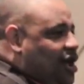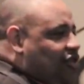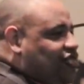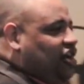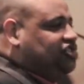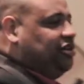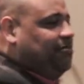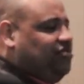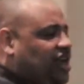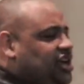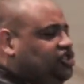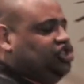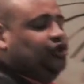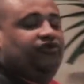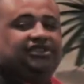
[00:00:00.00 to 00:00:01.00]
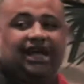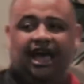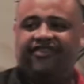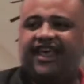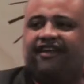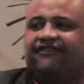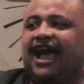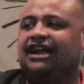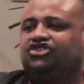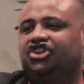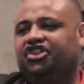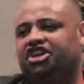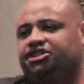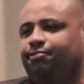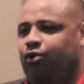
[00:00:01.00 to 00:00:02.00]
There's some things you've done that have got you
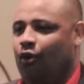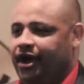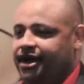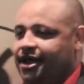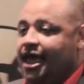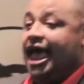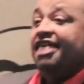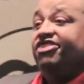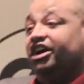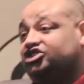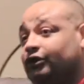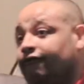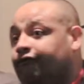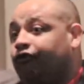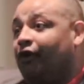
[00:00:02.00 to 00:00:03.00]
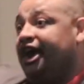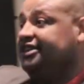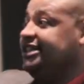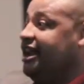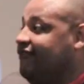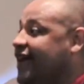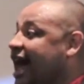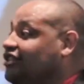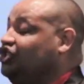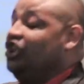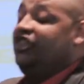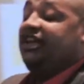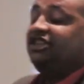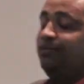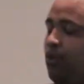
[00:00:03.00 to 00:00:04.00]
to this point. There's some friends that have got you to
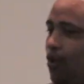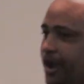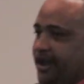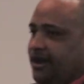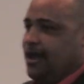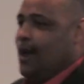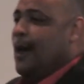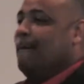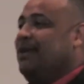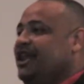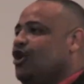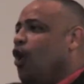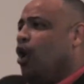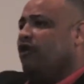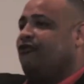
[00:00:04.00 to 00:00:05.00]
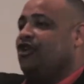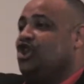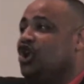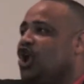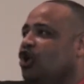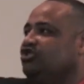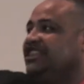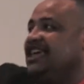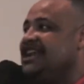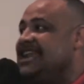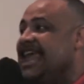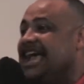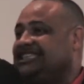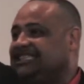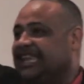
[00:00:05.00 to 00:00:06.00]
this point. But in order for you to go to the
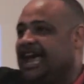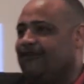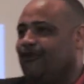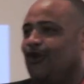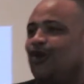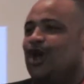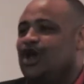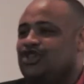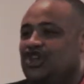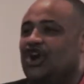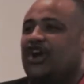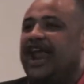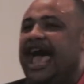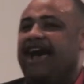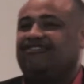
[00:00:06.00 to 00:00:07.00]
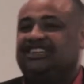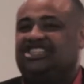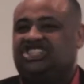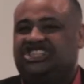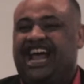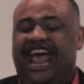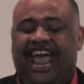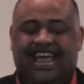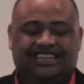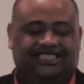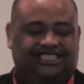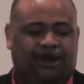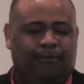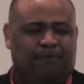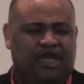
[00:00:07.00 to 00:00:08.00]
next level, you're going to have to change
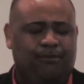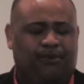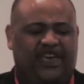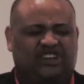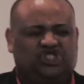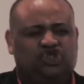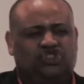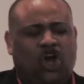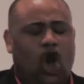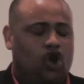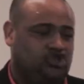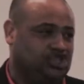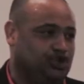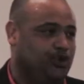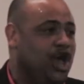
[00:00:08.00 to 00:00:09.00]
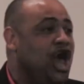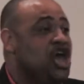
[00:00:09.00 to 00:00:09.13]
some people that you talk to.